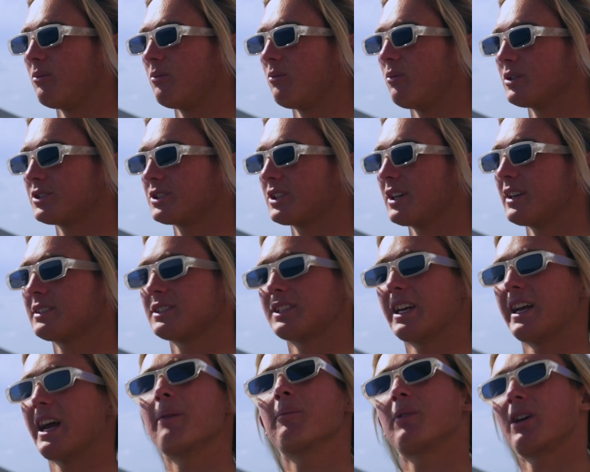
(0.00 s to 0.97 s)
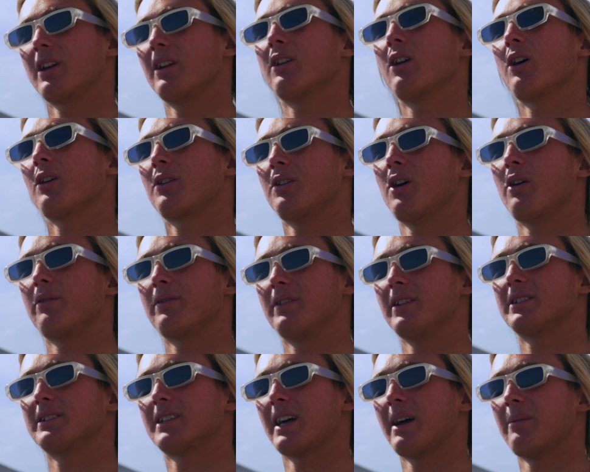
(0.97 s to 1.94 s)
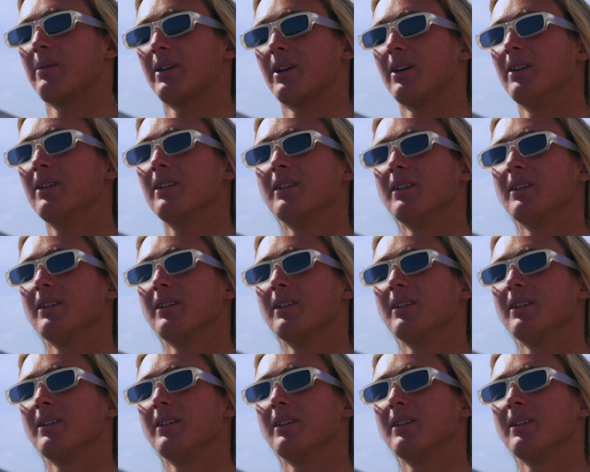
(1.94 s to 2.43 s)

was gonna say, I'm gonna knock you off this time, you know.